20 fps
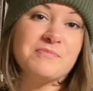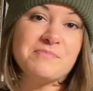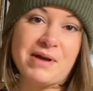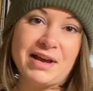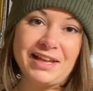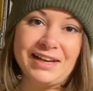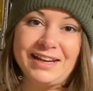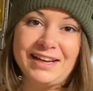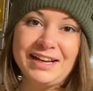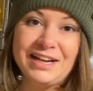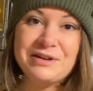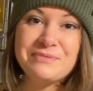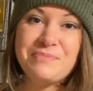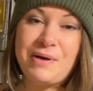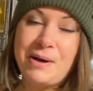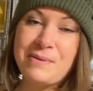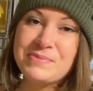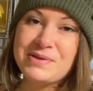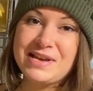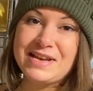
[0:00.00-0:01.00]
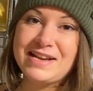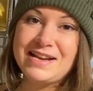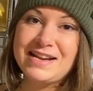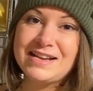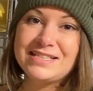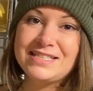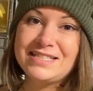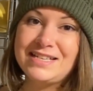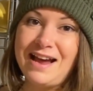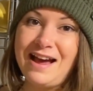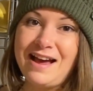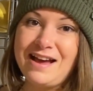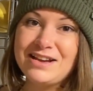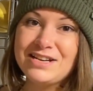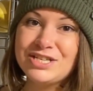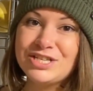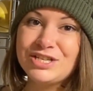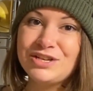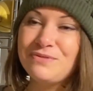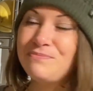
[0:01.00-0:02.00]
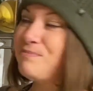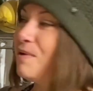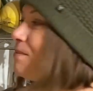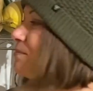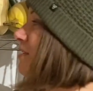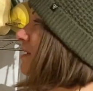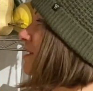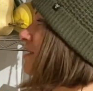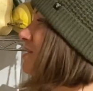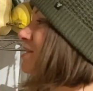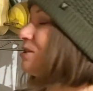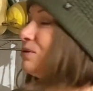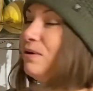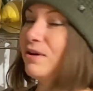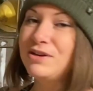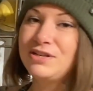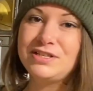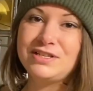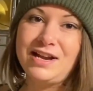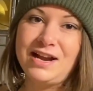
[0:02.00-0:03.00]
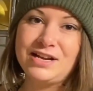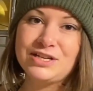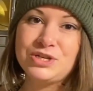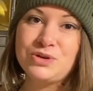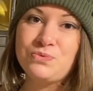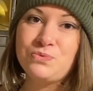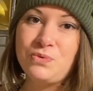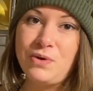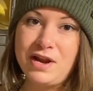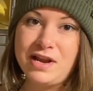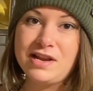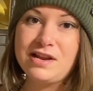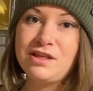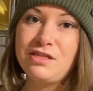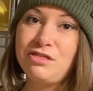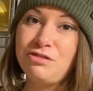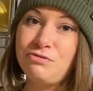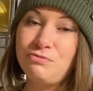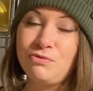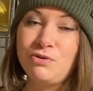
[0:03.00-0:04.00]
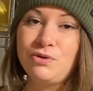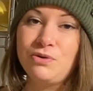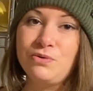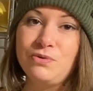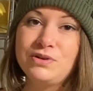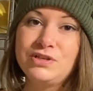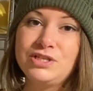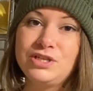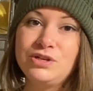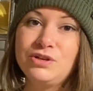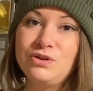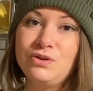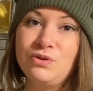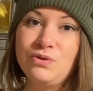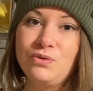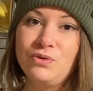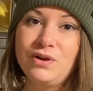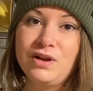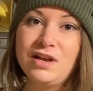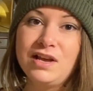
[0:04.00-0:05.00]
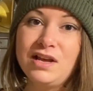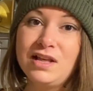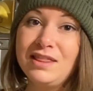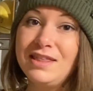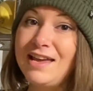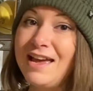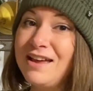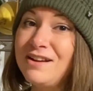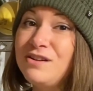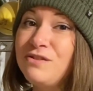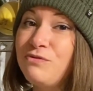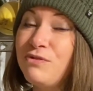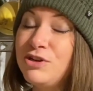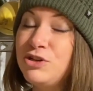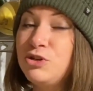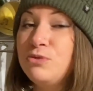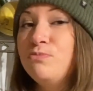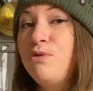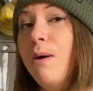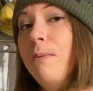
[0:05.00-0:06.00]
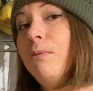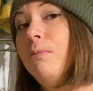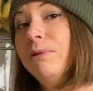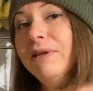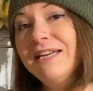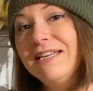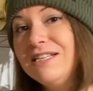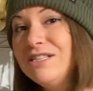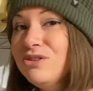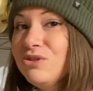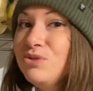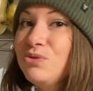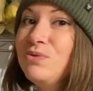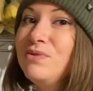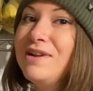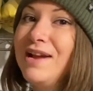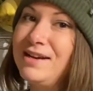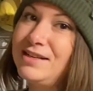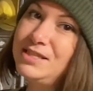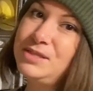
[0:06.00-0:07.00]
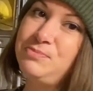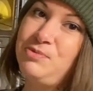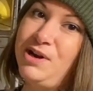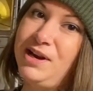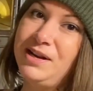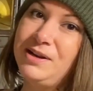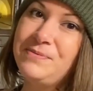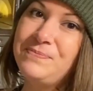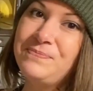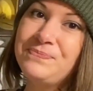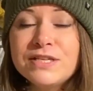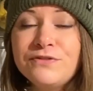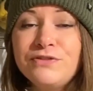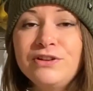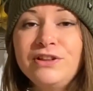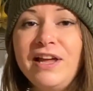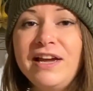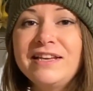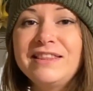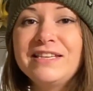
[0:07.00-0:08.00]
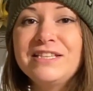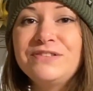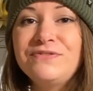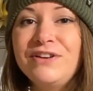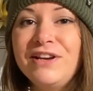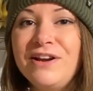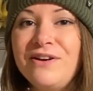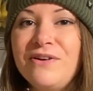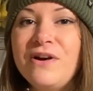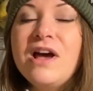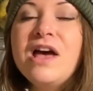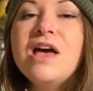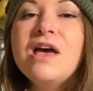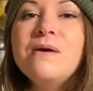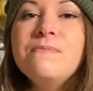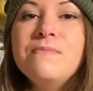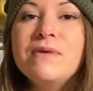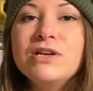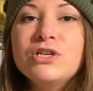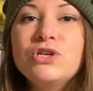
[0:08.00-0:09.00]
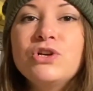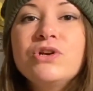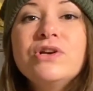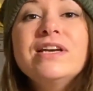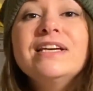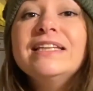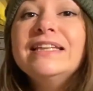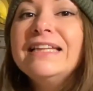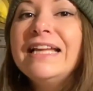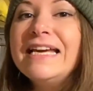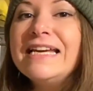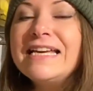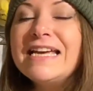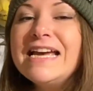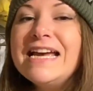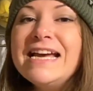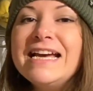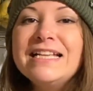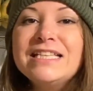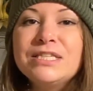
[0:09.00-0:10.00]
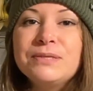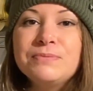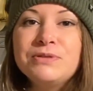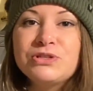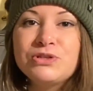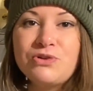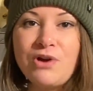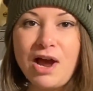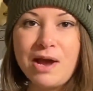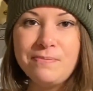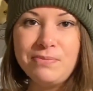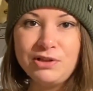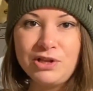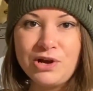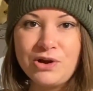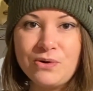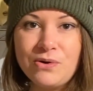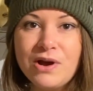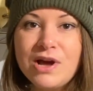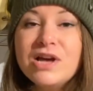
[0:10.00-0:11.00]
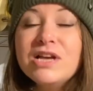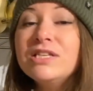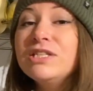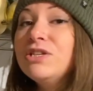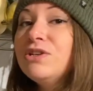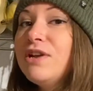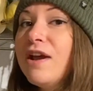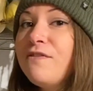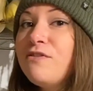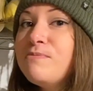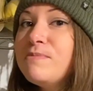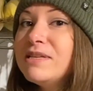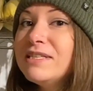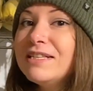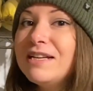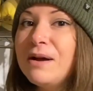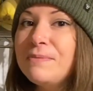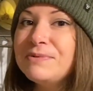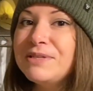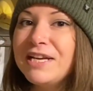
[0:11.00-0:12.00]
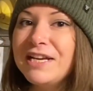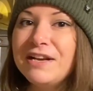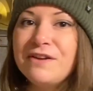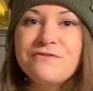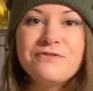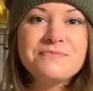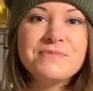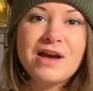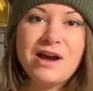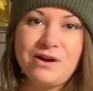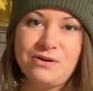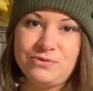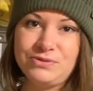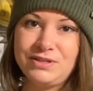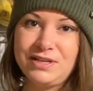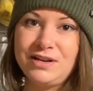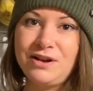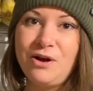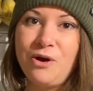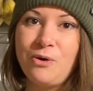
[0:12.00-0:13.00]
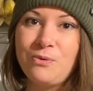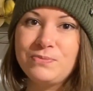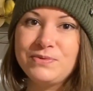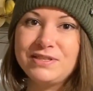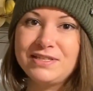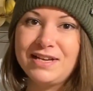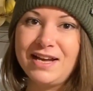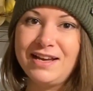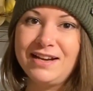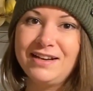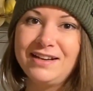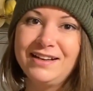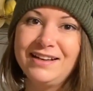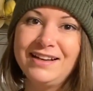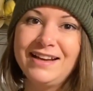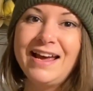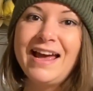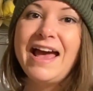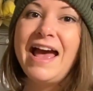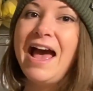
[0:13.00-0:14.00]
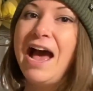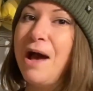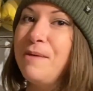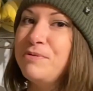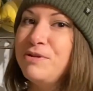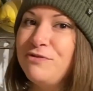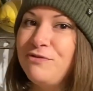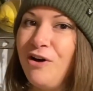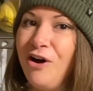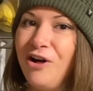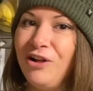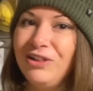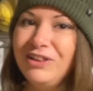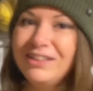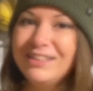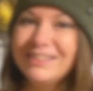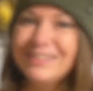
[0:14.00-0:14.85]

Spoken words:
mighty pumpkin and squash stash right through to the end of winter and probably into next spring. If you like this video, make sure you hit like and subscribe below so you never miss an update from the house and homestead. Happy fall!